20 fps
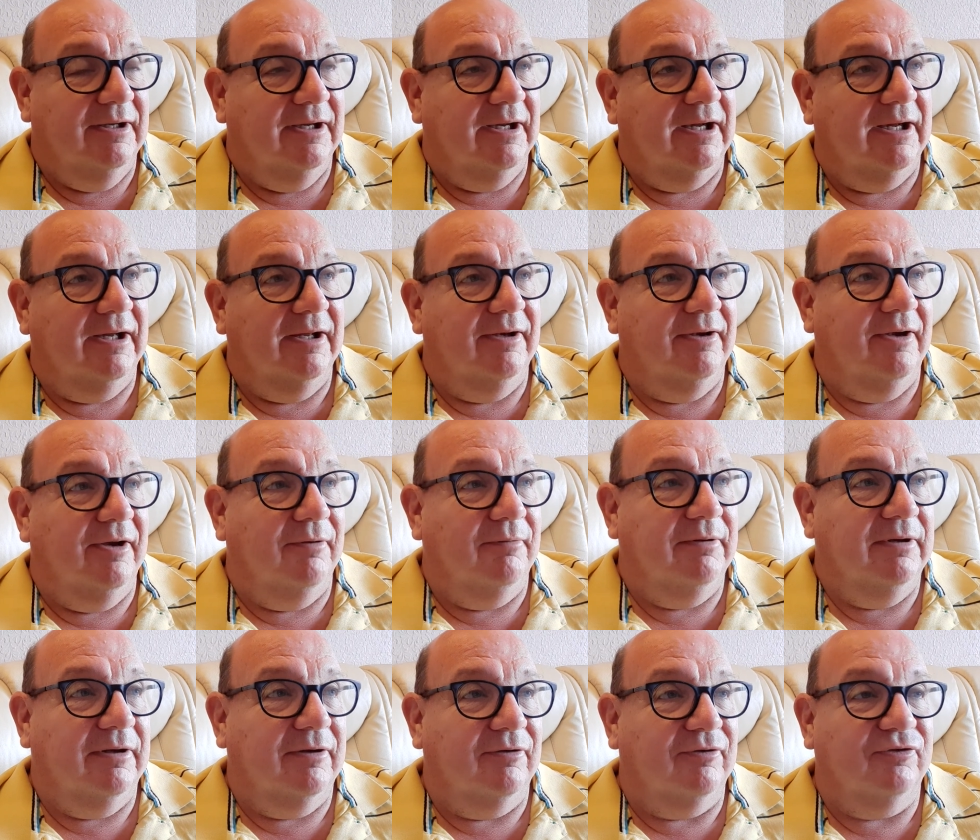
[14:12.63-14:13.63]
and
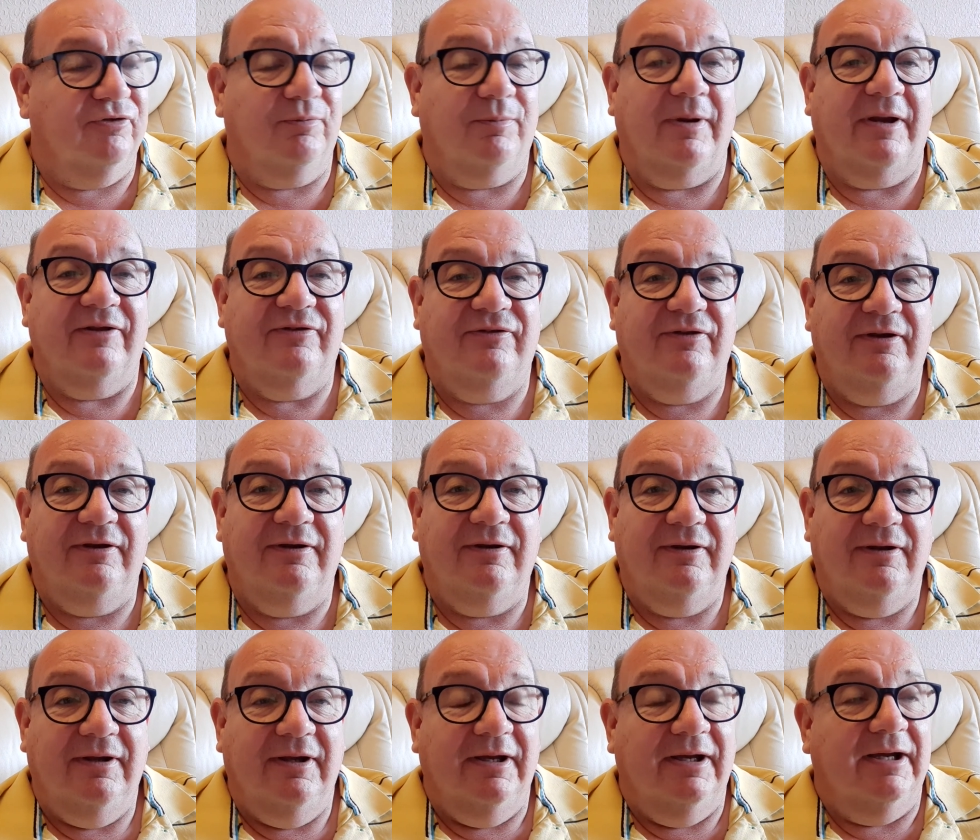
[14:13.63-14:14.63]
knowing God's blessing
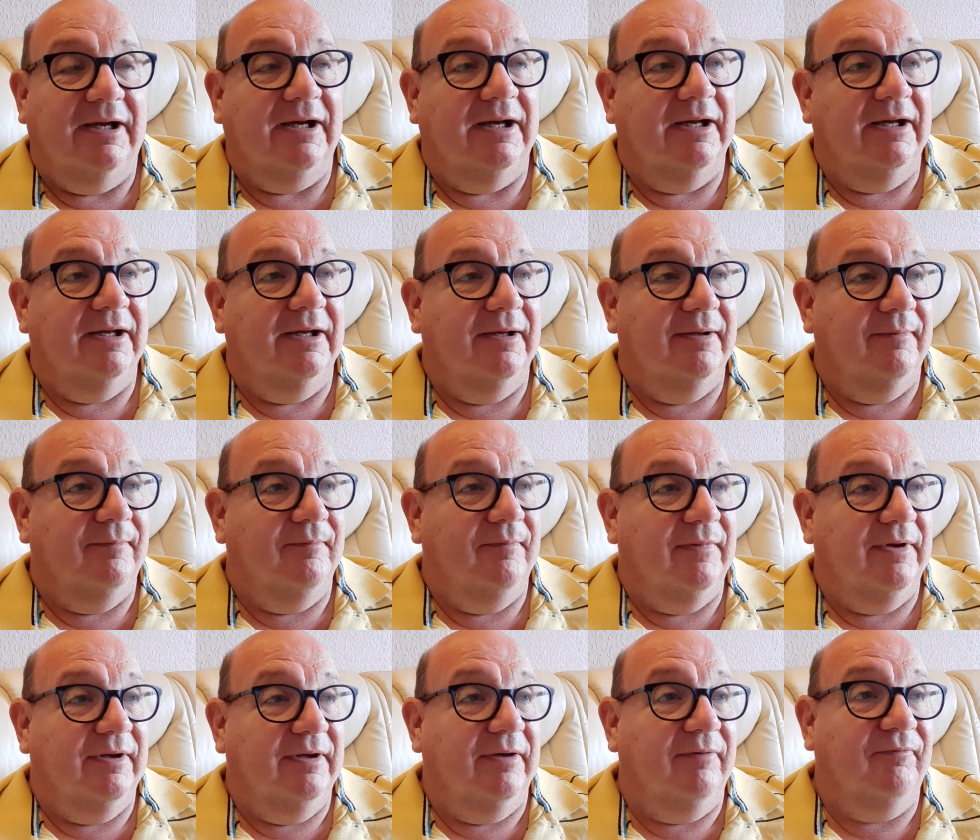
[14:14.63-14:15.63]
um,
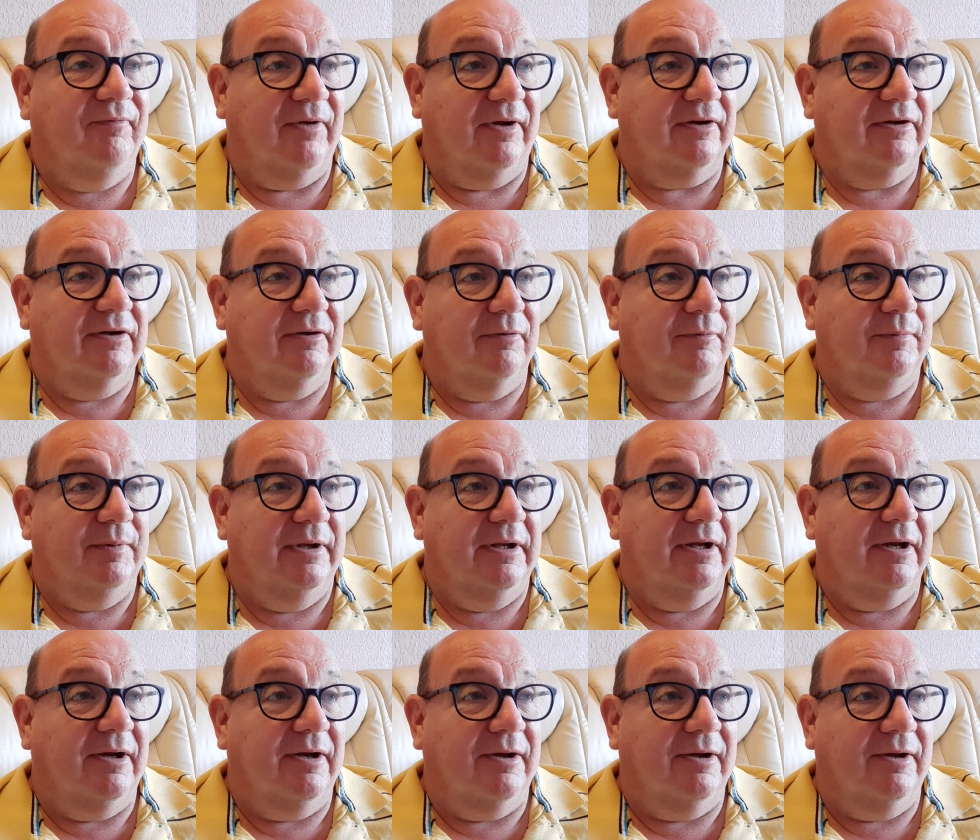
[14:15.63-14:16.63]
and in fact, it'll be
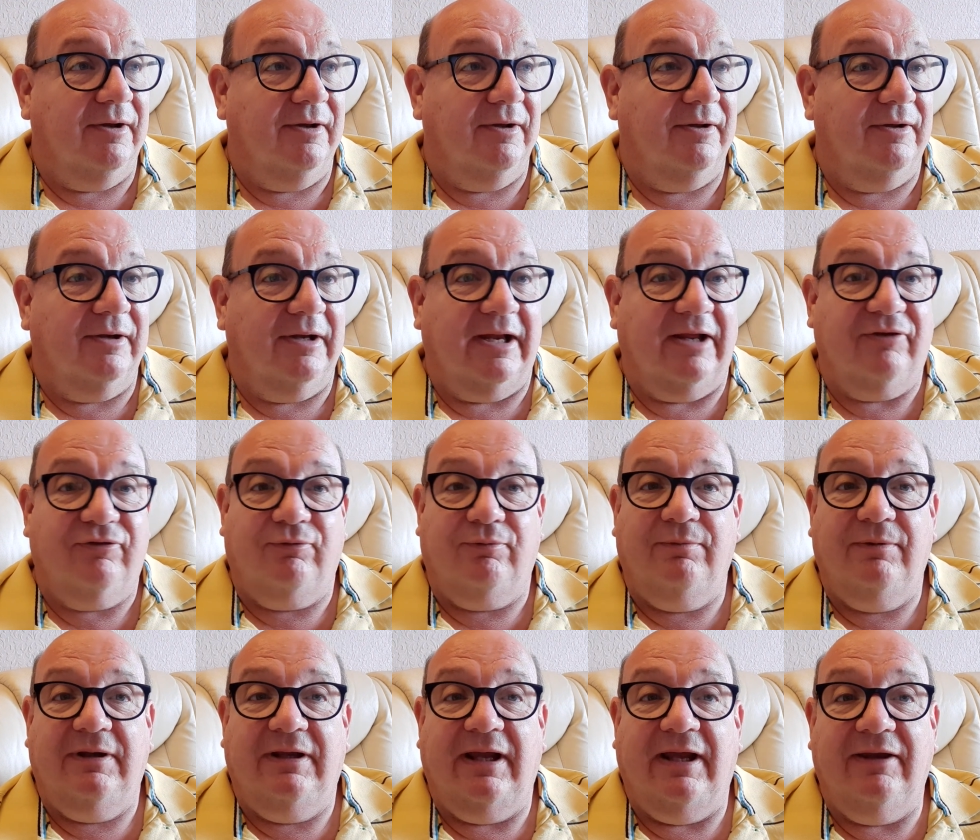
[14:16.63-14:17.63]
our last
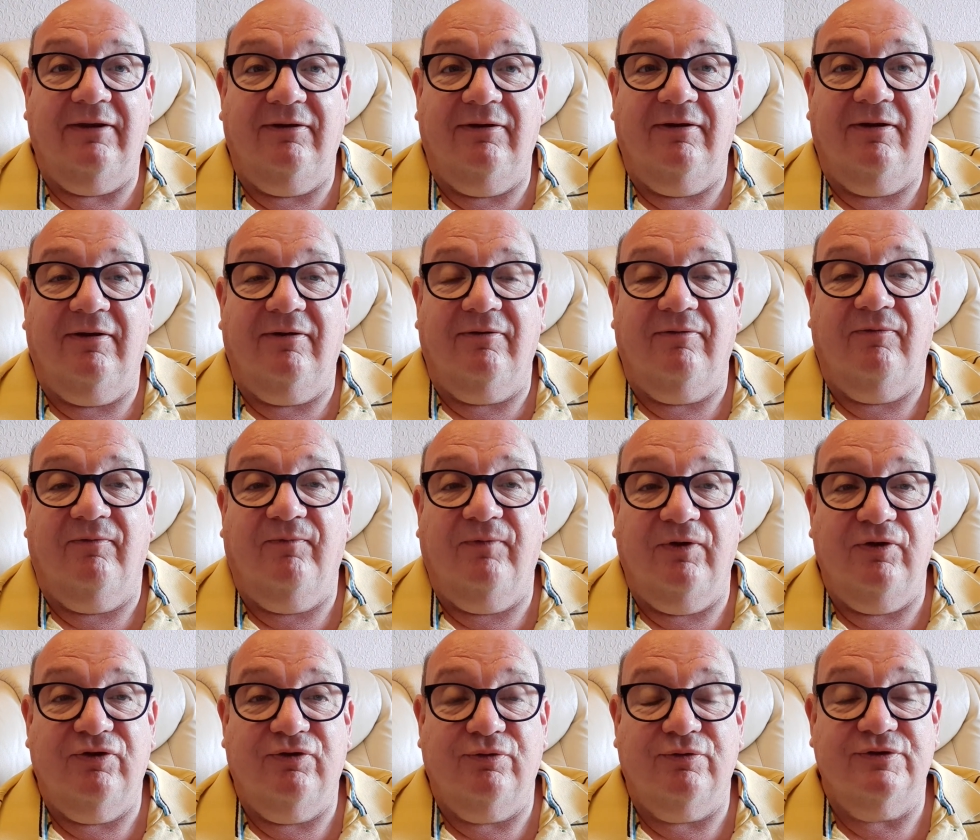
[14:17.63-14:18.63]
weekend uh,
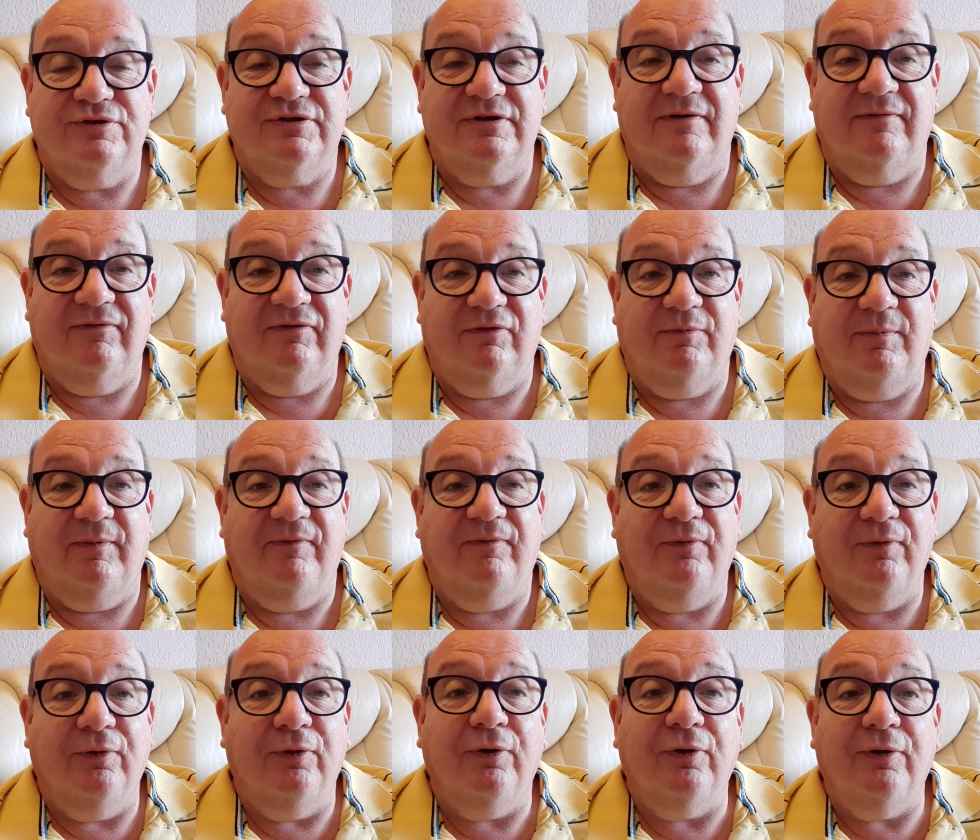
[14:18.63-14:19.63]
virtual service
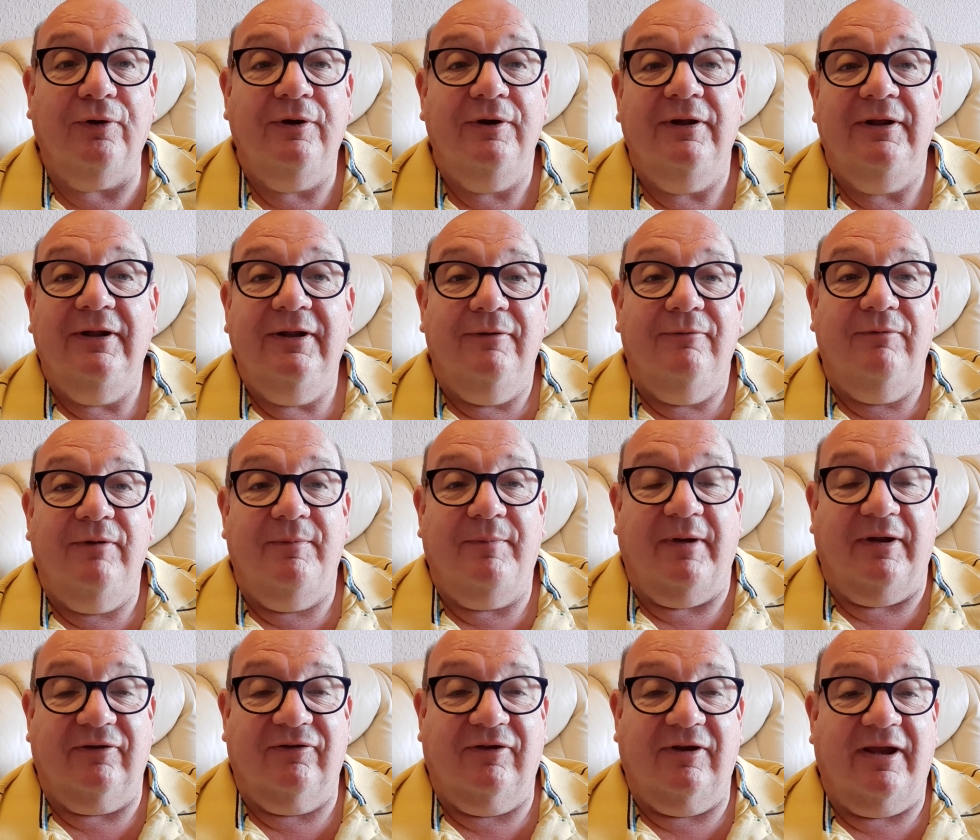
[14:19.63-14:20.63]
before we're
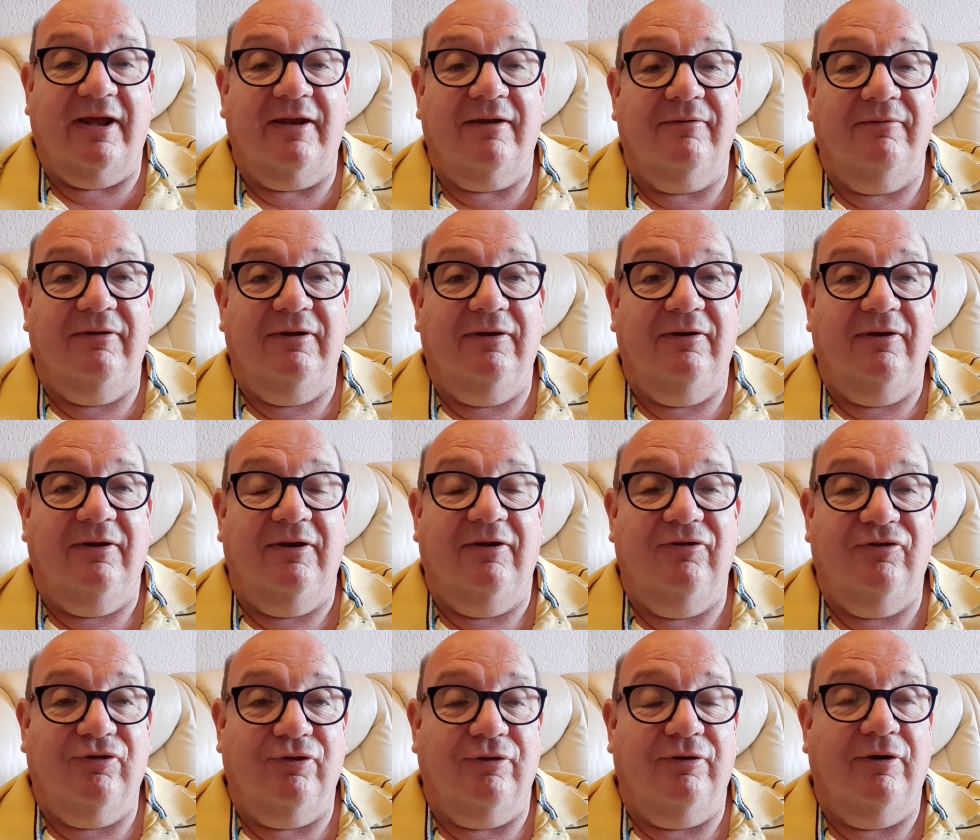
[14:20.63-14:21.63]
back together in,
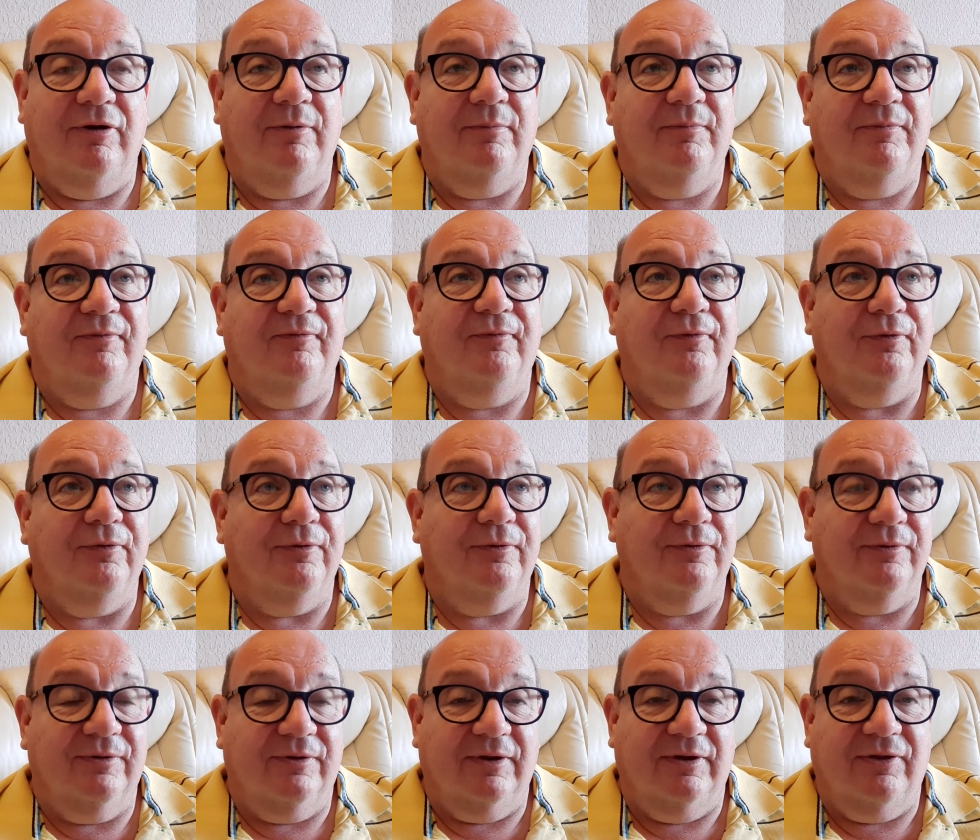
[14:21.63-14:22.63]
in hope
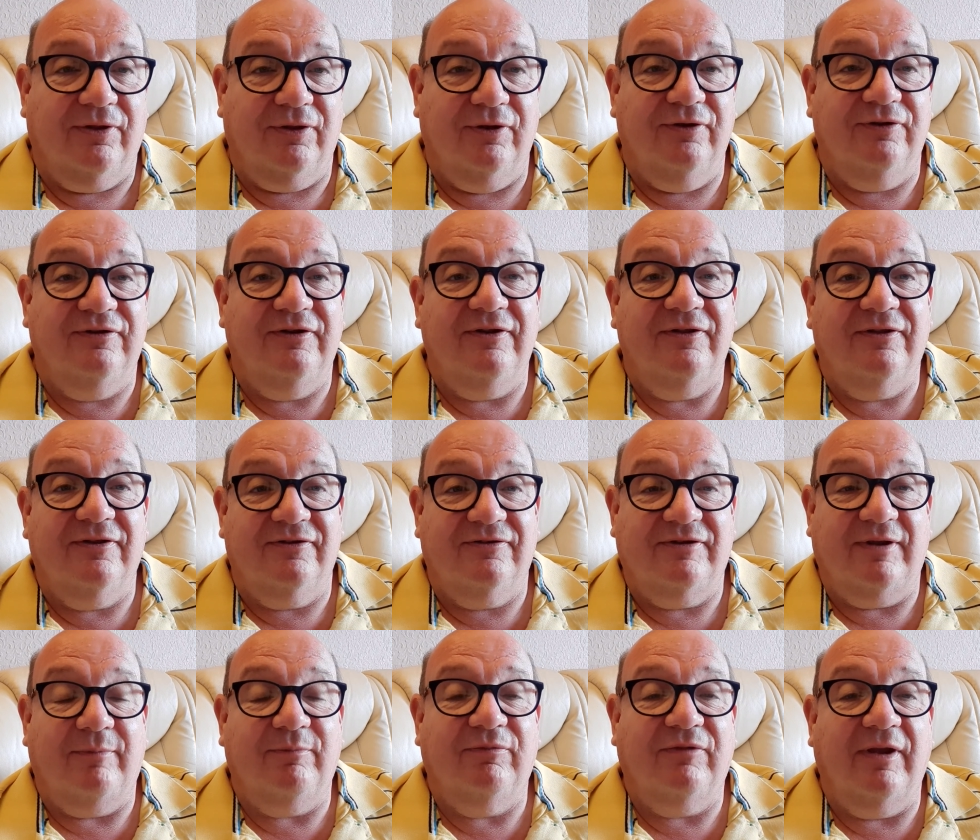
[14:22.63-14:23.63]
for the 13th of
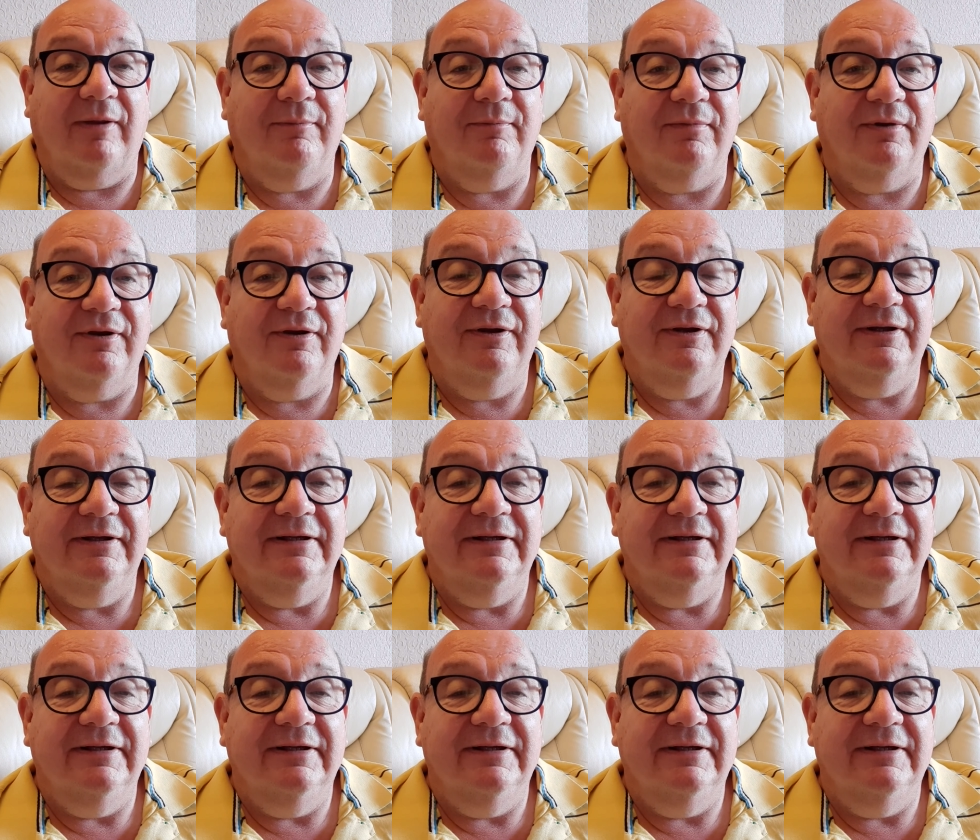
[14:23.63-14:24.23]
September.